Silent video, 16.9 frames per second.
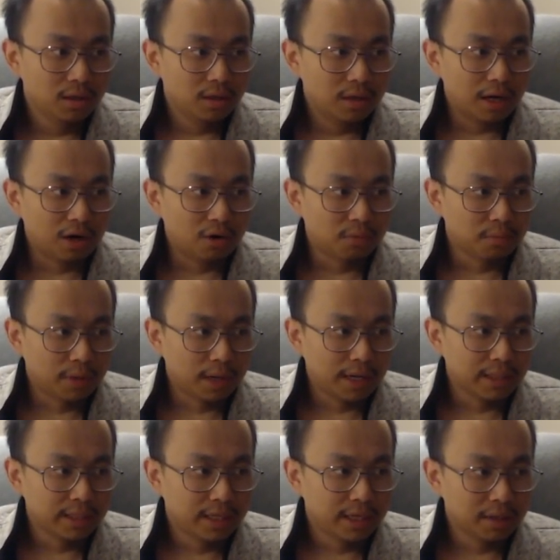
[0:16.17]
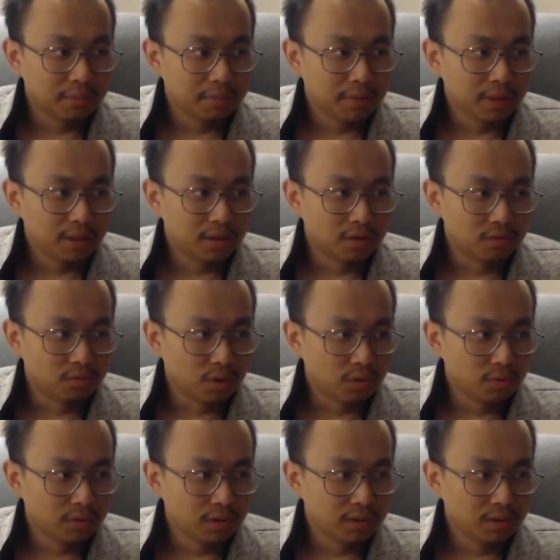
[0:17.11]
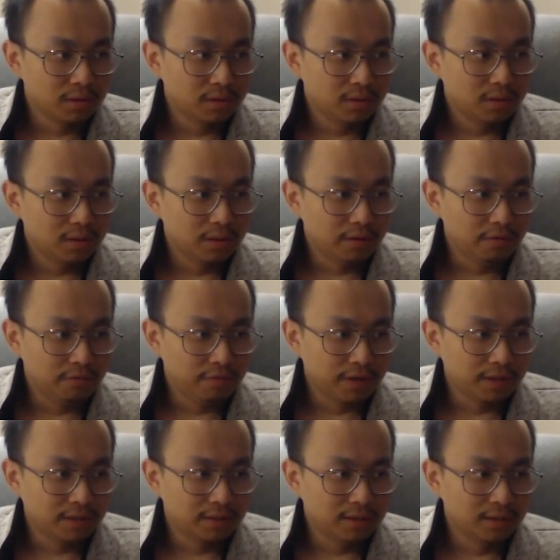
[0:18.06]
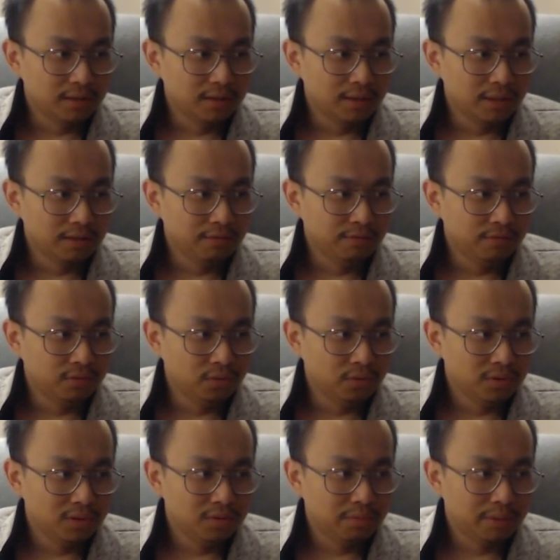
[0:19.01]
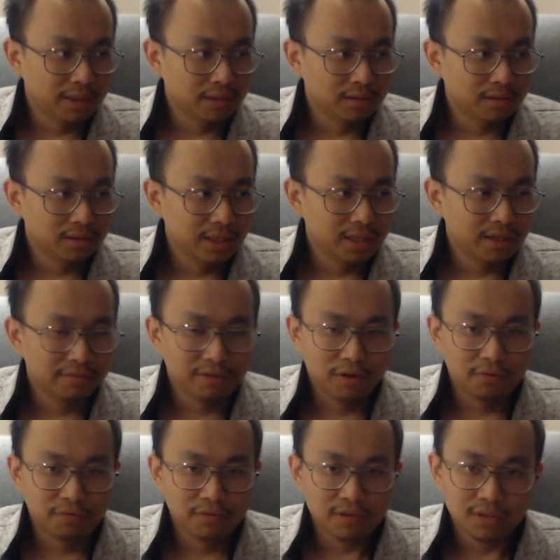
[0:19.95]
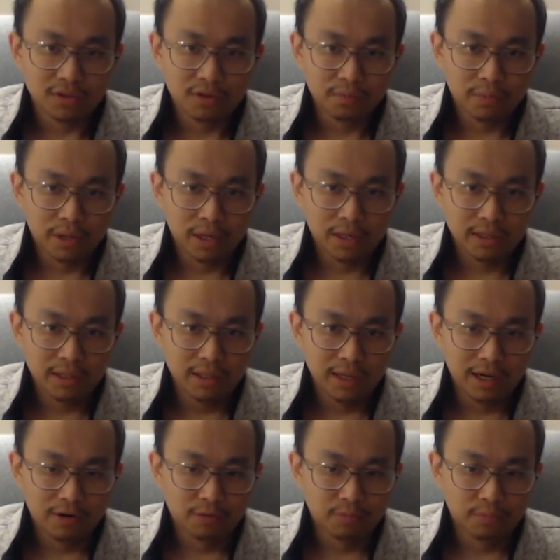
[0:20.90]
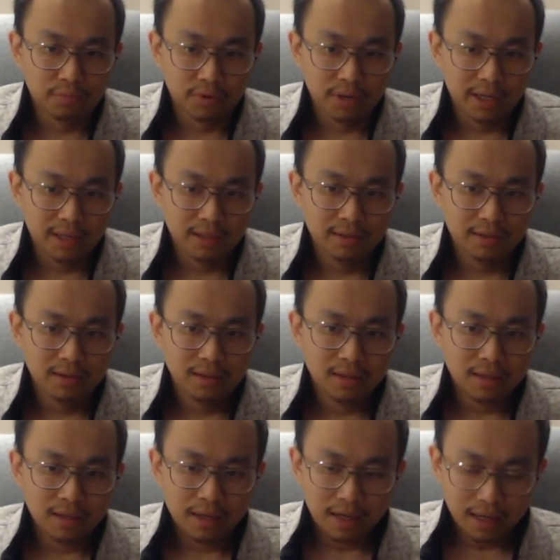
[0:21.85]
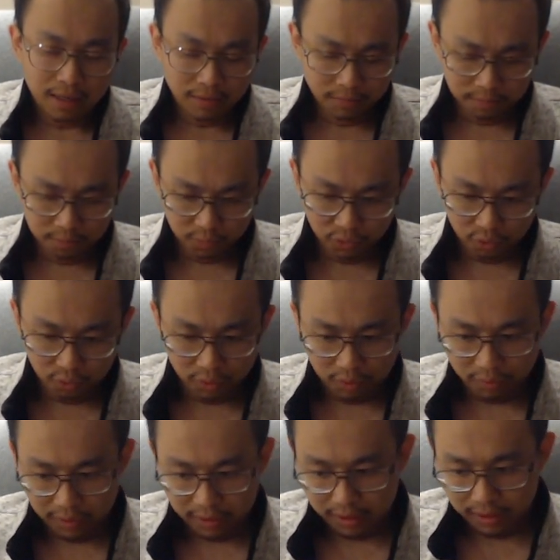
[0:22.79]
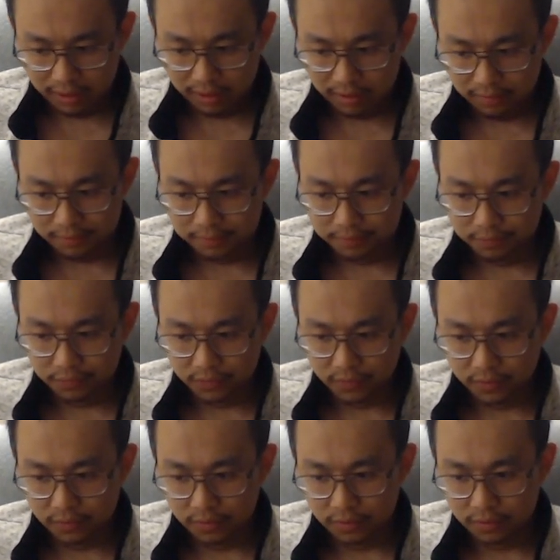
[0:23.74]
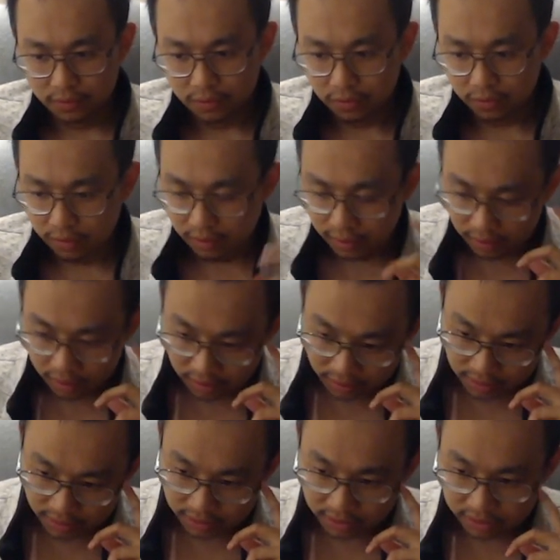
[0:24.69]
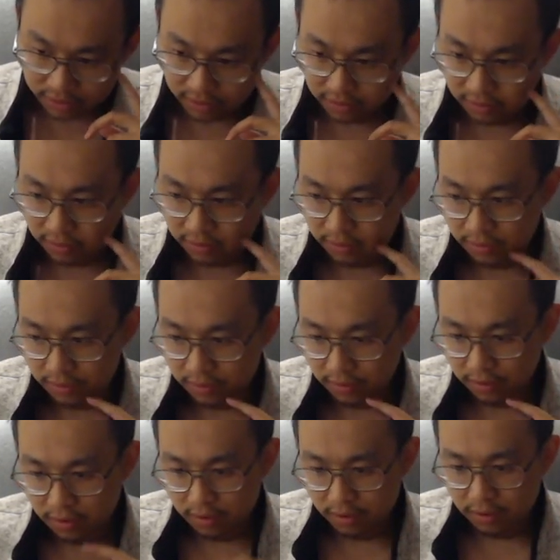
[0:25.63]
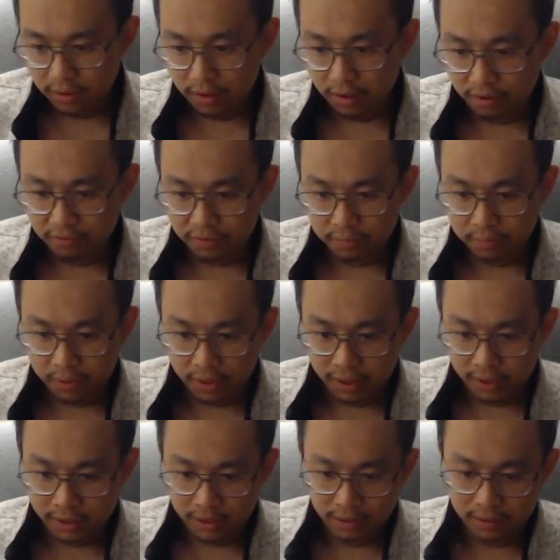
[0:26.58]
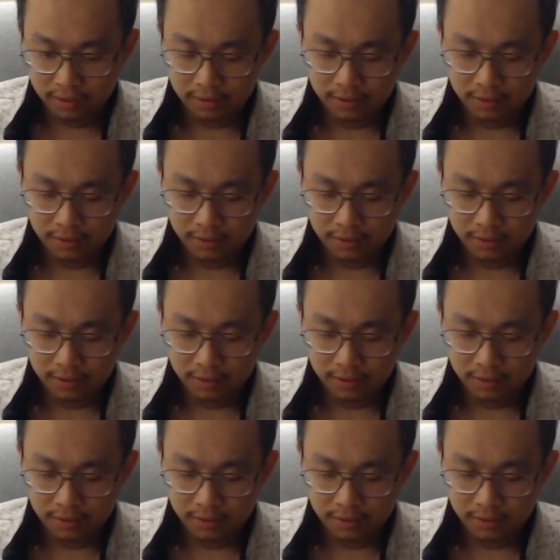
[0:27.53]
Our mind can be corroded, affected, influenced by the state of our physical body, our brain, what we eat, conditions of the body,